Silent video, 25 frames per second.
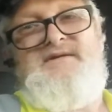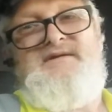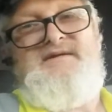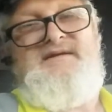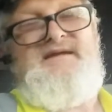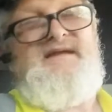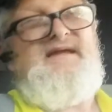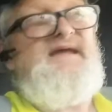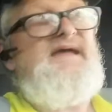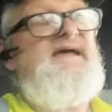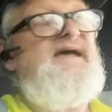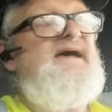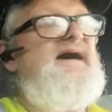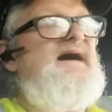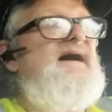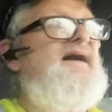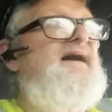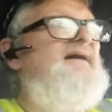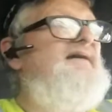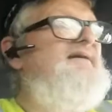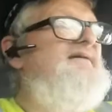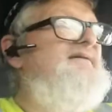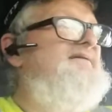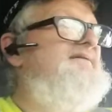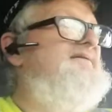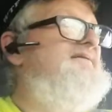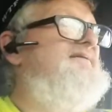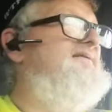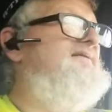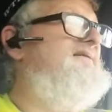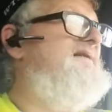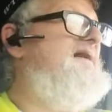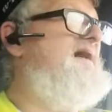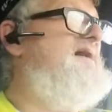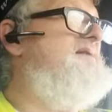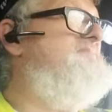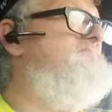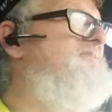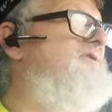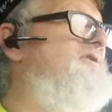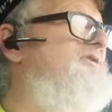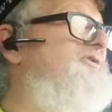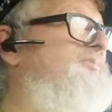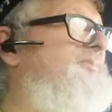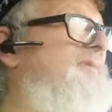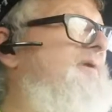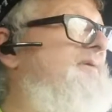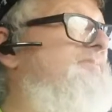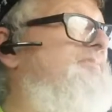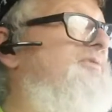Yeah, I miss
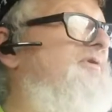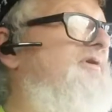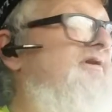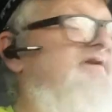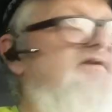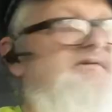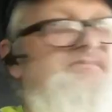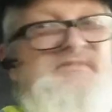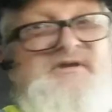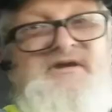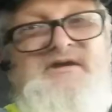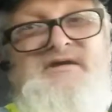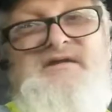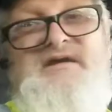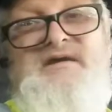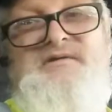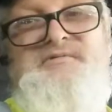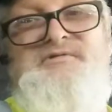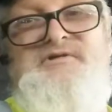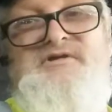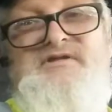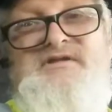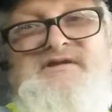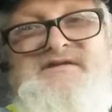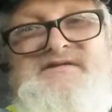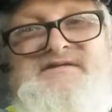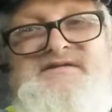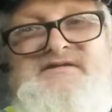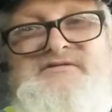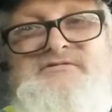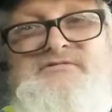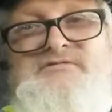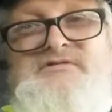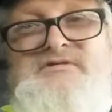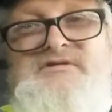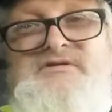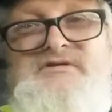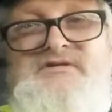my buddy, man. I really do.